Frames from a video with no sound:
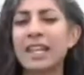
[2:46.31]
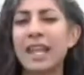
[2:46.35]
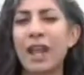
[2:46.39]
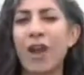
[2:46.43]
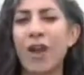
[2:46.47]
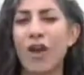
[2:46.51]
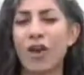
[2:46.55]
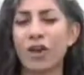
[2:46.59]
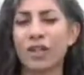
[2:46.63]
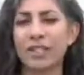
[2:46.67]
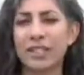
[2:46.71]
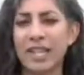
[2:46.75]
they
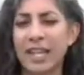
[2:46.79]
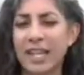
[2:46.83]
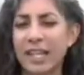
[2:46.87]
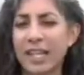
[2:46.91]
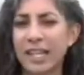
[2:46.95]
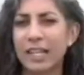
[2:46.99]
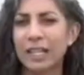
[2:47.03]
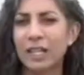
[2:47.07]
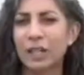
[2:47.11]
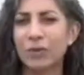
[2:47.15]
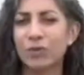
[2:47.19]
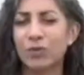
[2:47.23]
are
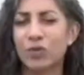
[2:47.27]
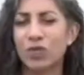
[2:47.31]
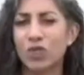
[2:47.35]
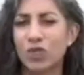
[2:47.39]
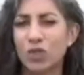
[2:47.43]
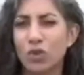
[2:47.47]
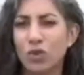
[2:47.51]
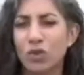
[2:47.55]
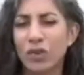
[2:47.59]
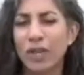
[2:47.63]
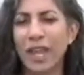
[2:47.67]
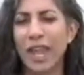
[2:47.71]
taking them
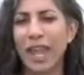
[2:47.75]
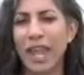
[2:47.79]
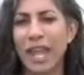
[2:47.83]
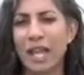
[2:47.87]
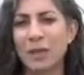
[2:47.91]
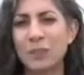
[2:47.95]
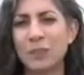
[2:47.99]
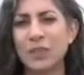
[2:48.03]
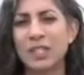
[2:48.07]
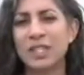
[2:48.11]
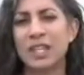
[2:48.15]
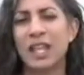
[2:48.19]
to
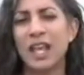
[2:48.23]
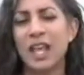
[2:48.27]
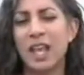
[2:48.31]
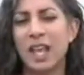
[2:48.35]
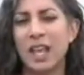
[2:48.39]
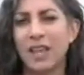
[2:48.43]
camps.